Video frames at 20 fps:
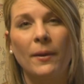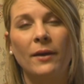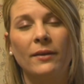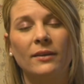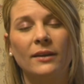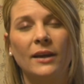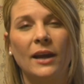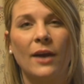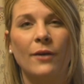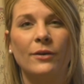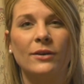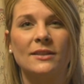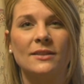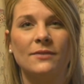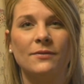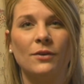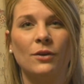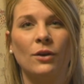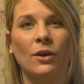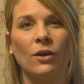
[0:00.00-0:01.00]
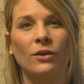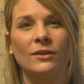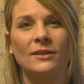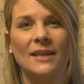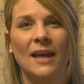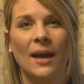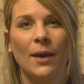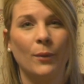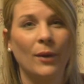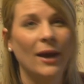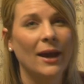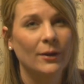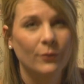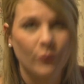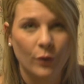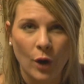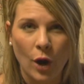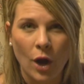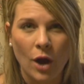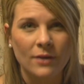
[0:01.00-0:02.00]
about the character for a long time. We had
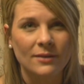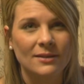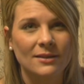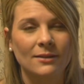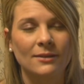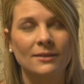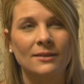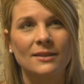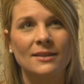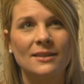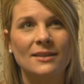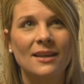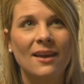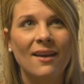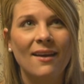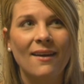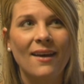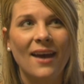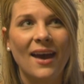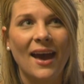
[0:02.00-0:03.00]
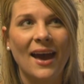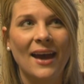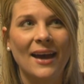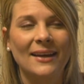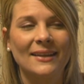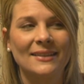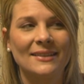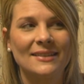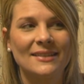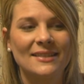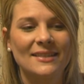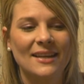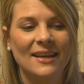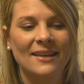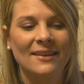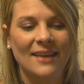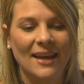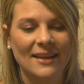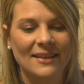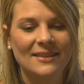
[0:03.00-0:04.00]
rehearsals, and
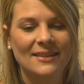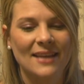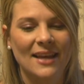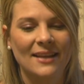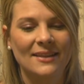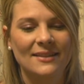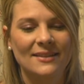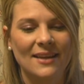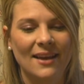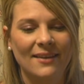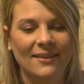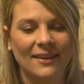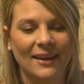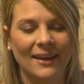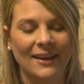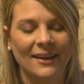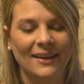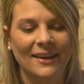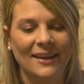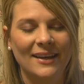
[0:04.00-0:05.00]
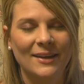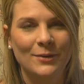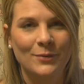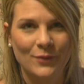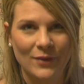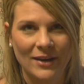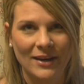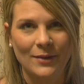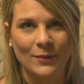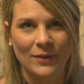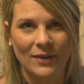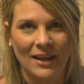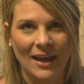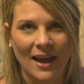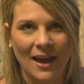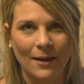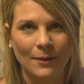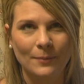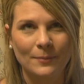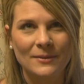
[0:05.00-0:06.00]
in that sense, I think it really, really
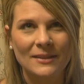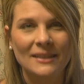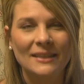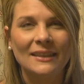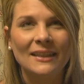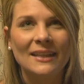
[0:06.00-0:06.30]
helped.